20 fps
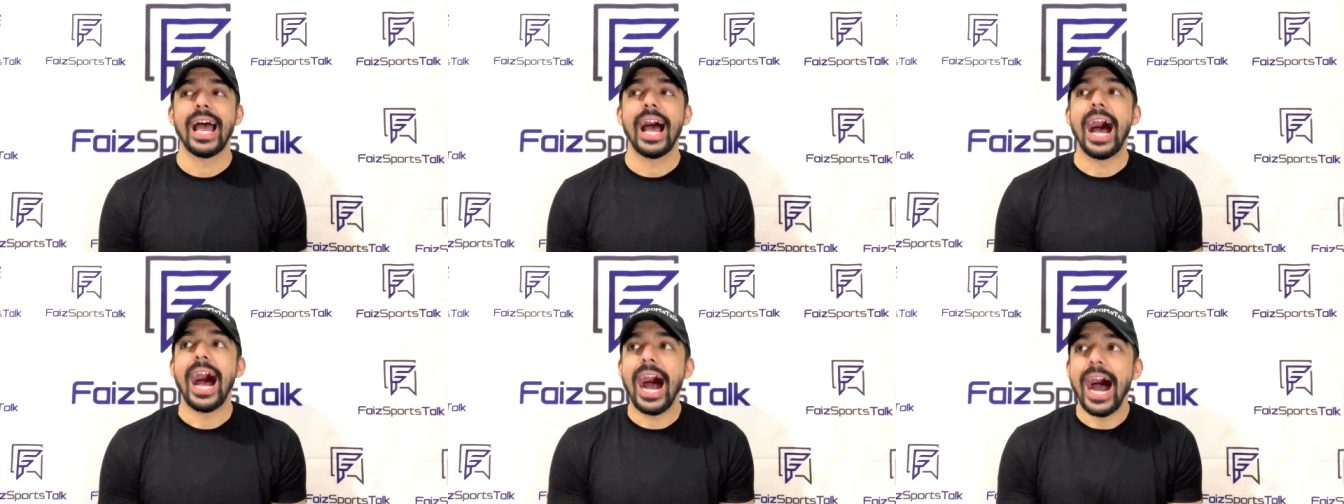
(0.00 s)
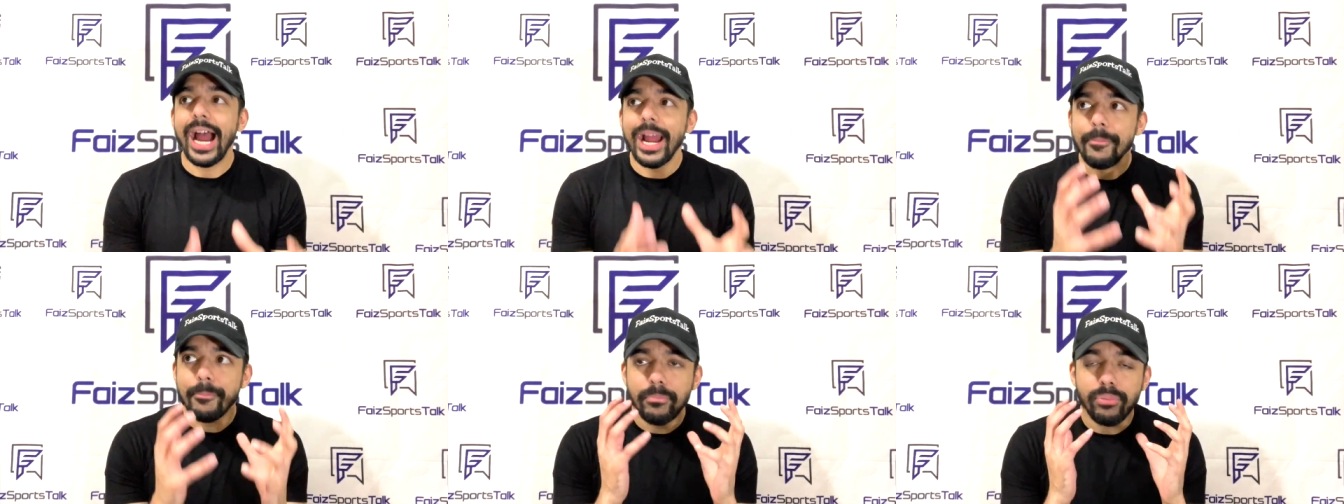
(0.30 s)

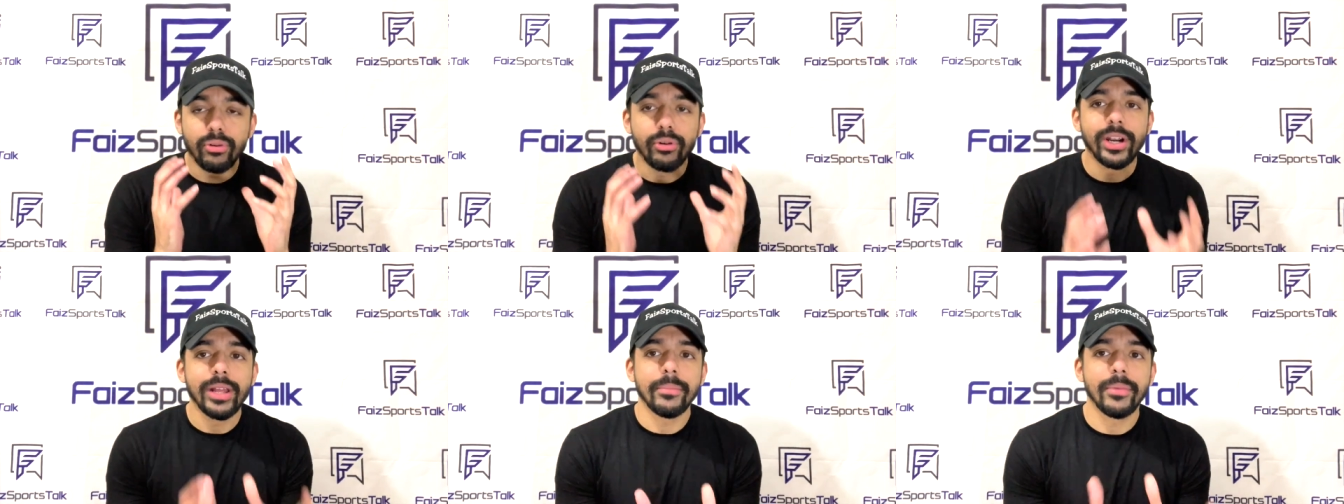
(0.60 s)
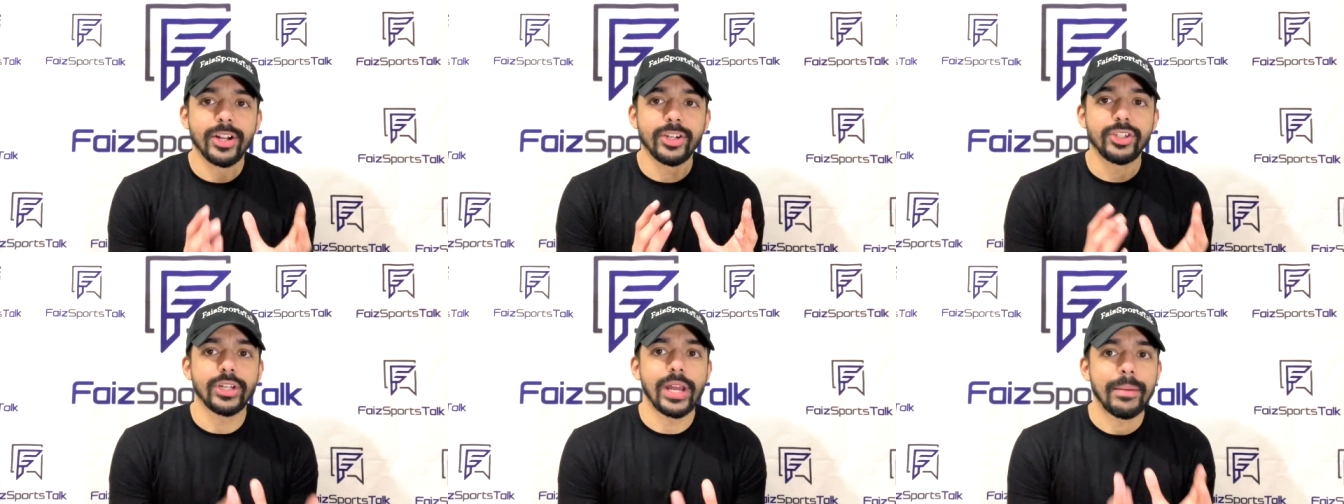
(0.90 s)
I pretty
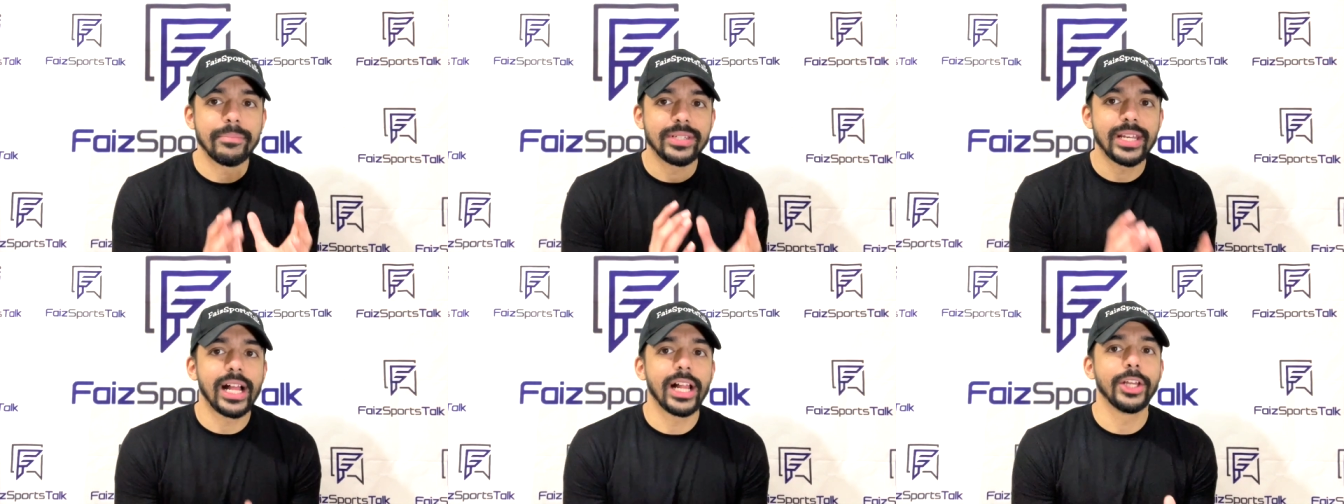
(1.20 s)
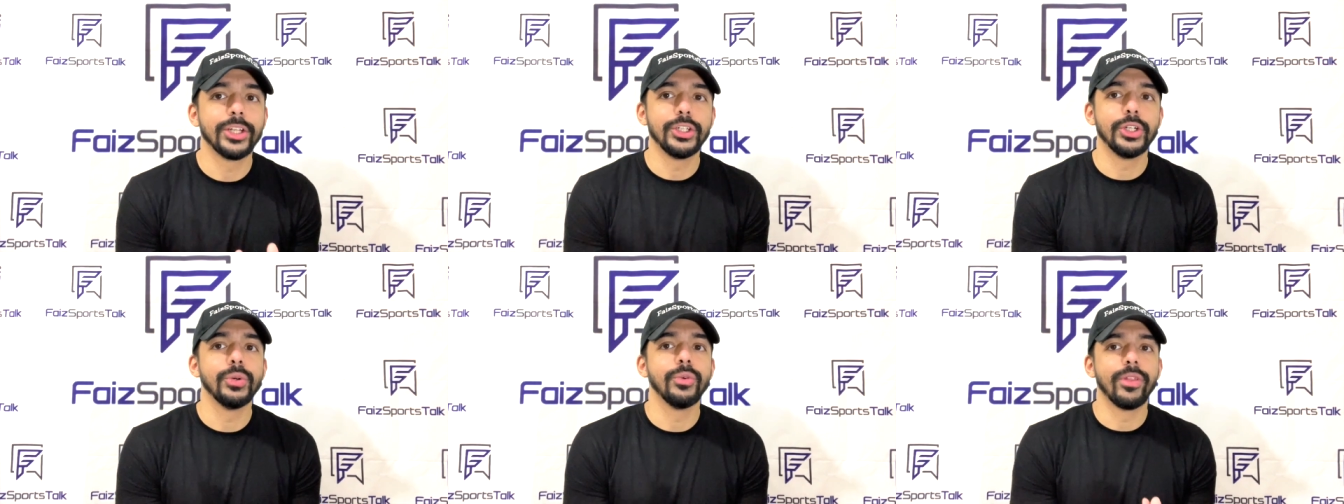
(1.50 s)
much am
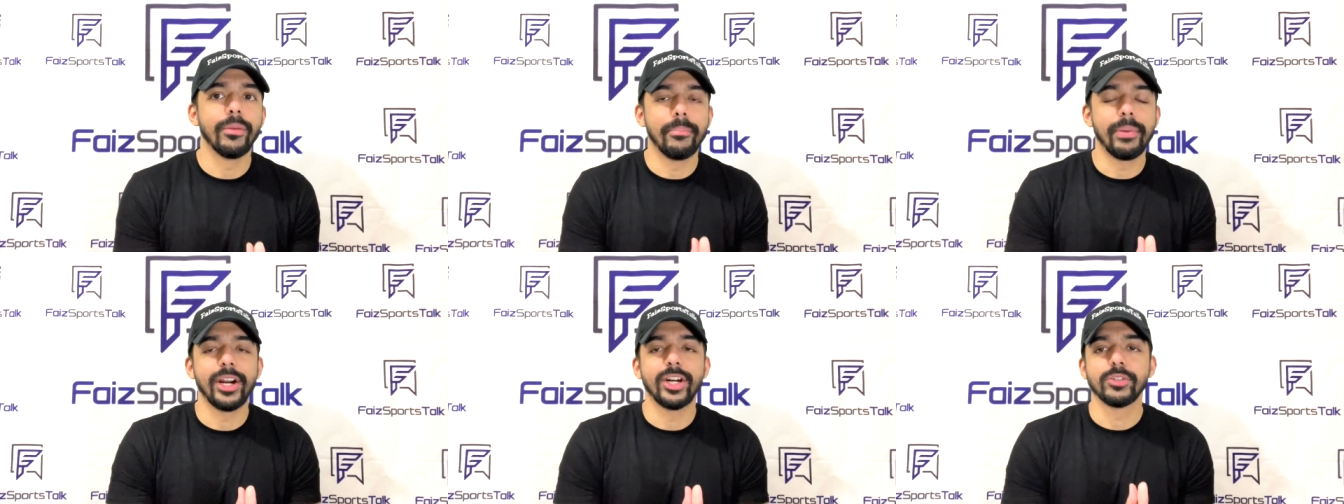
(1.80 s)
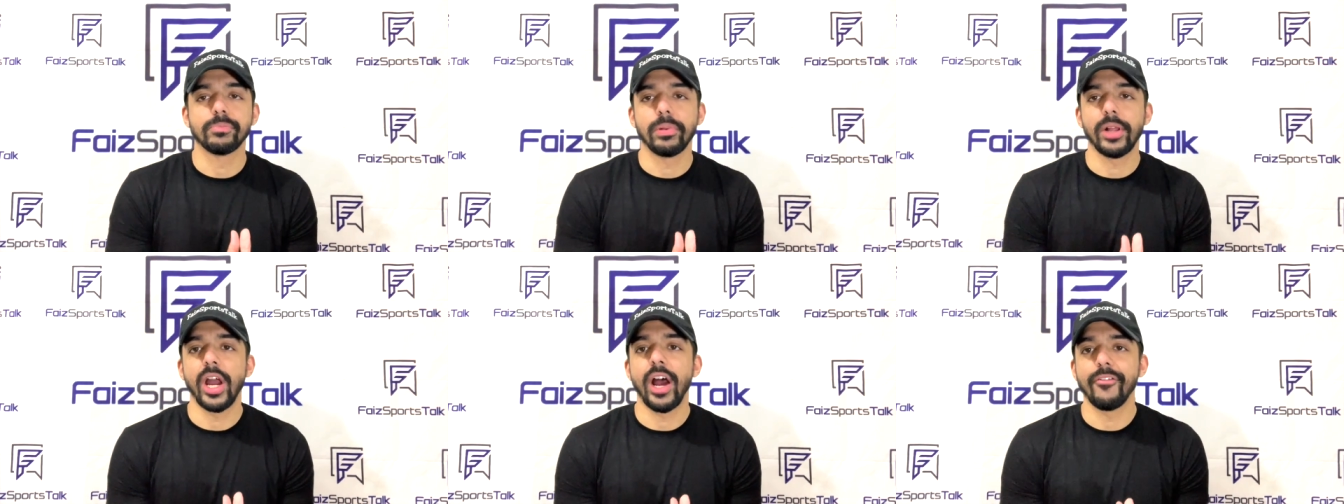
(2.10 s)
telling you the Bears'
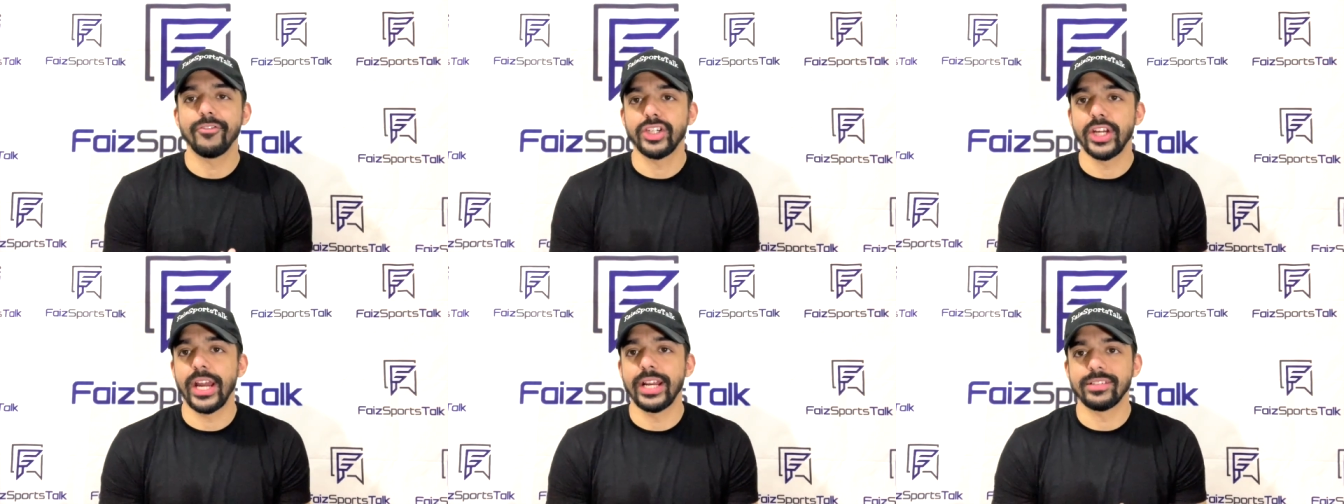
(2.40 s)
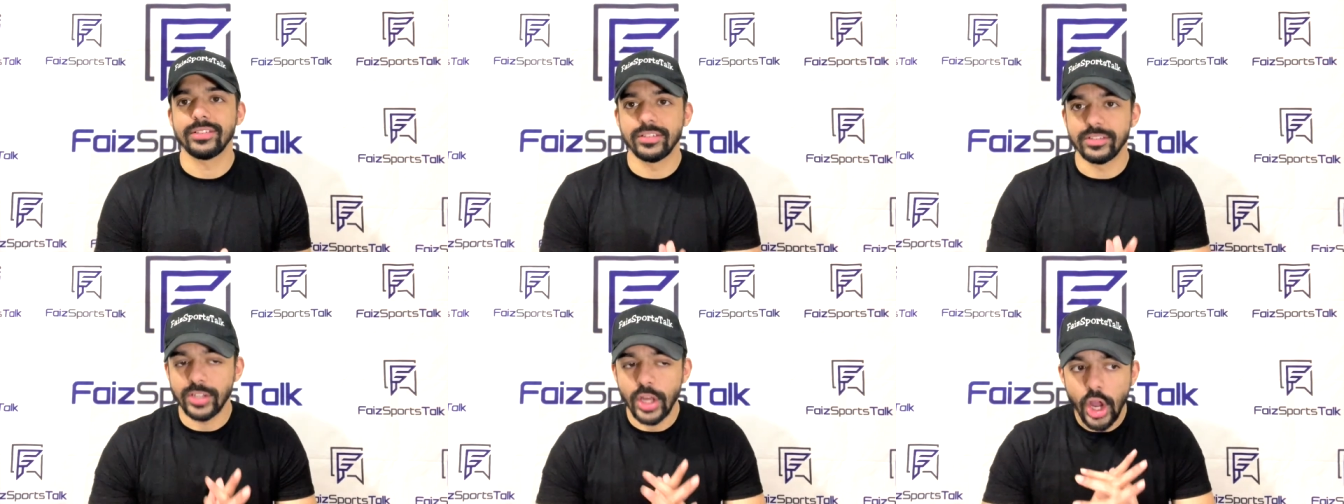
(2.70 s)
playoff
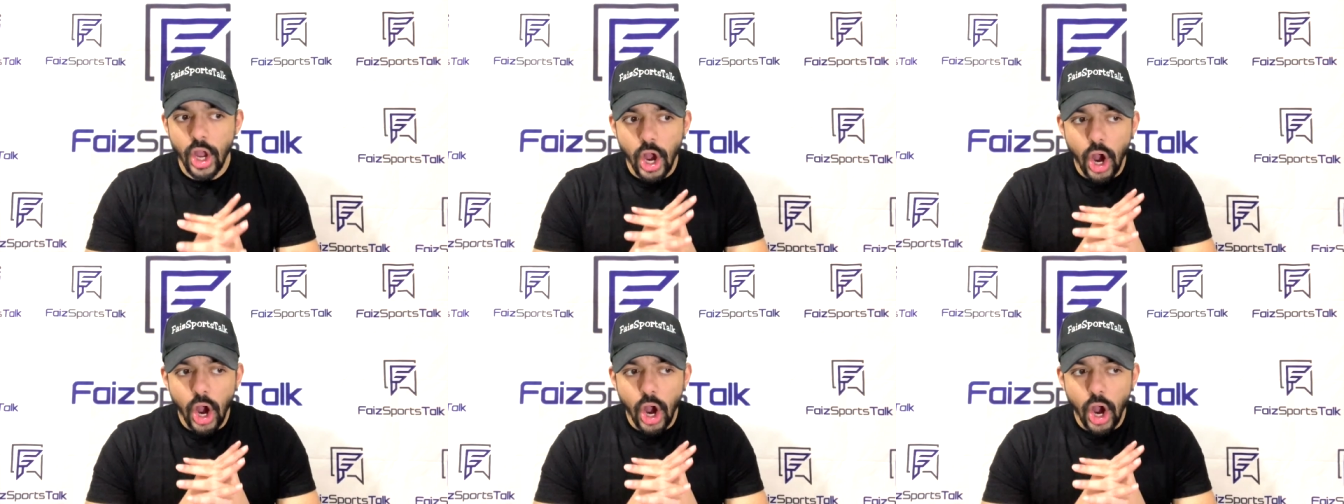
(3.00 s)
chances